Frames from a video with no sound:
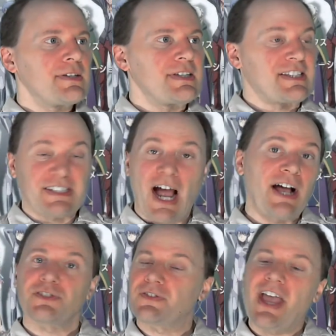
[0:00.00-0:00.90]

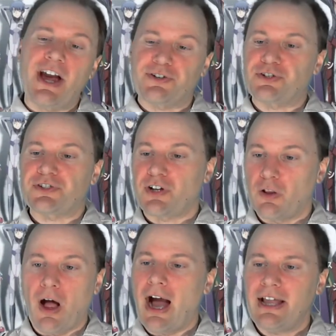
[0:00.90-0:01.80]
styles of characters
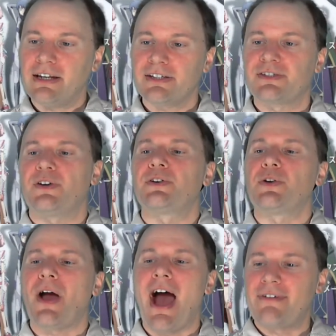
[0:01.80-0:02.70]
collide. So
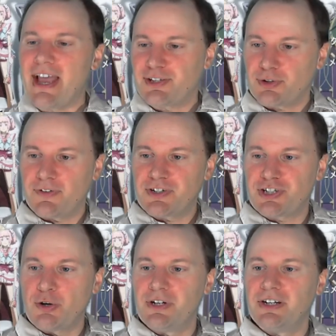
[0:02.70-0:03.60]
you have a sort of a
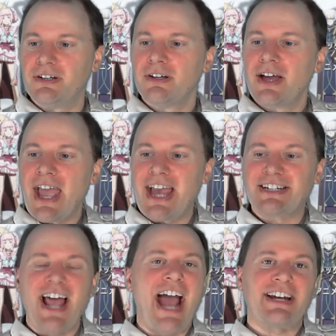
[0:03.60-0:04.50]
shonen
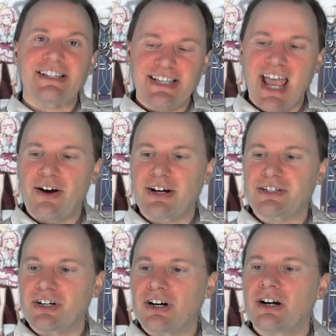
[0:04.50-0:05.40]
antagonist
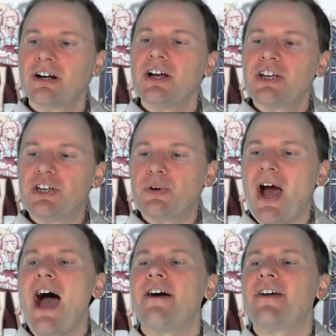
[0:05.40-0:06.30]
character, you
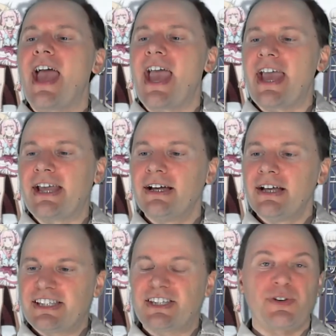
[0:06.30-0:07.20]
have a
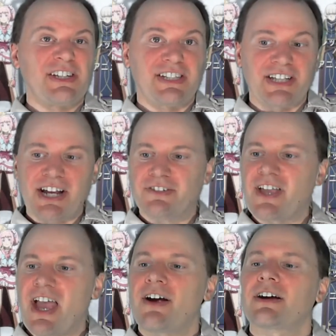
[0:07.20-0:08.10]
serious detective
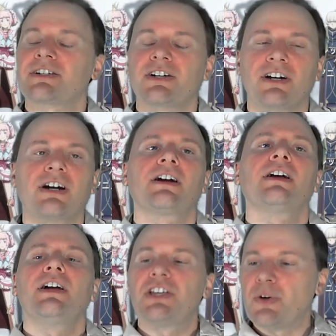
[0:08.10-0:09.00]
character,
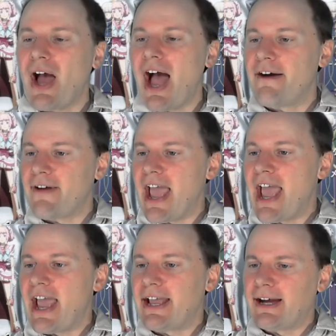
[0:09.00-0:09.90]
you have
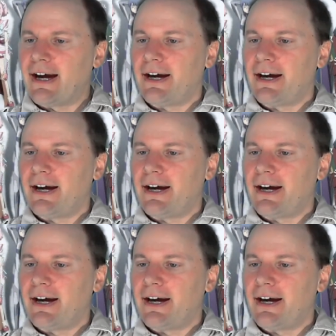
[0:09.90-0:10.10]
a